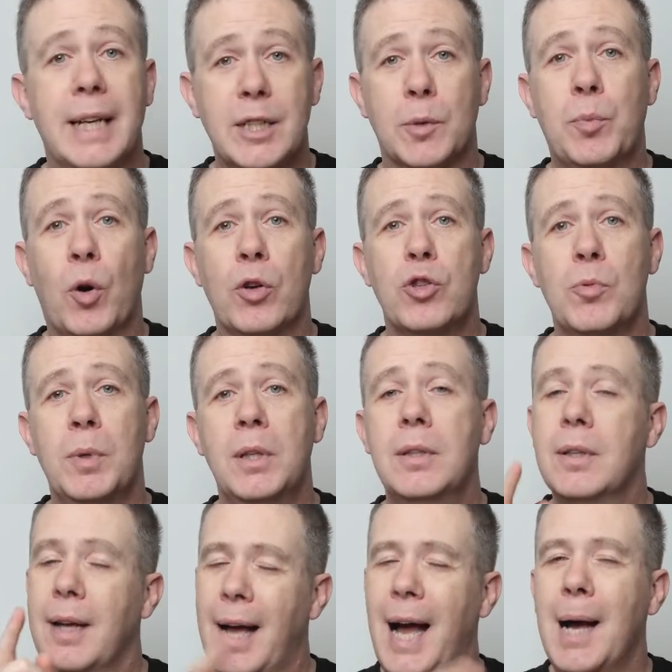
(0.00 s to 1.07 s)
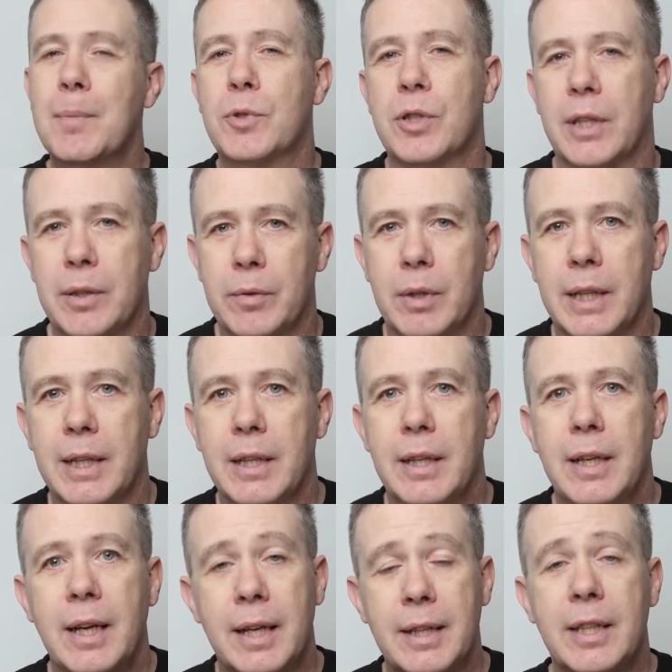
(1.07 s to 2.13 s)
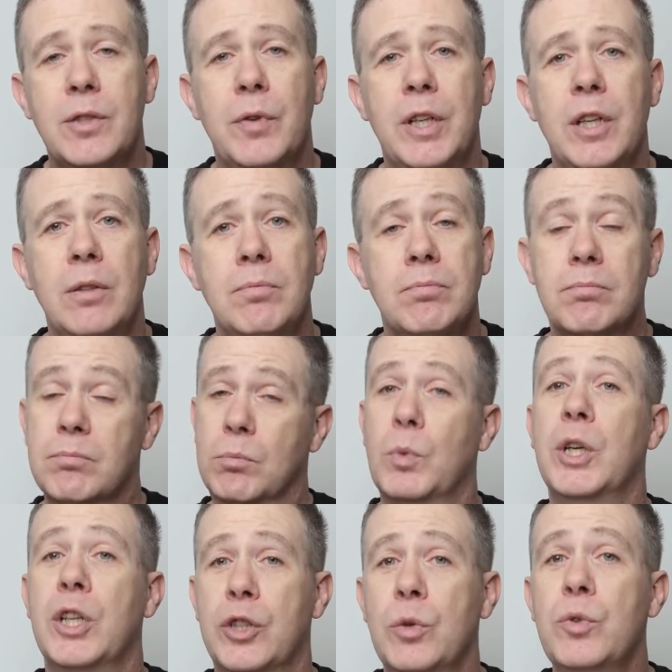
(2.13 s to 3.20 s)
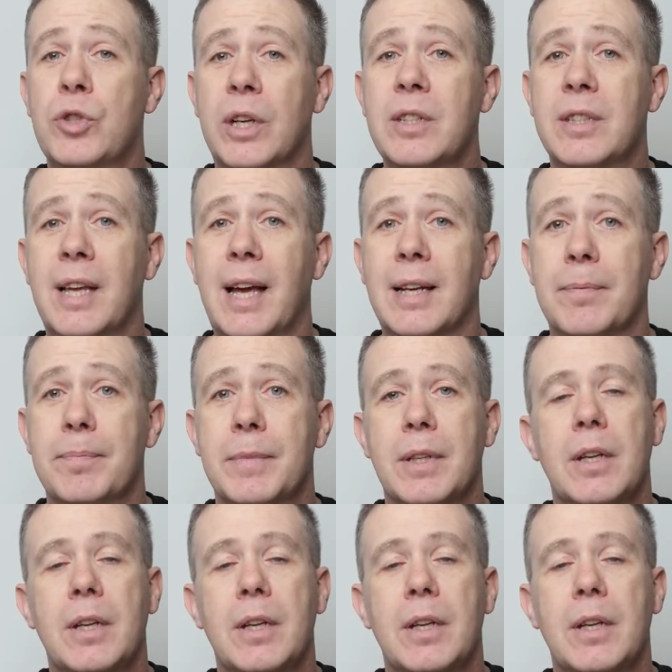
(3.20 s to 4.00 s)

Is it possible? Absolutely. And in this video, we're going to do just that.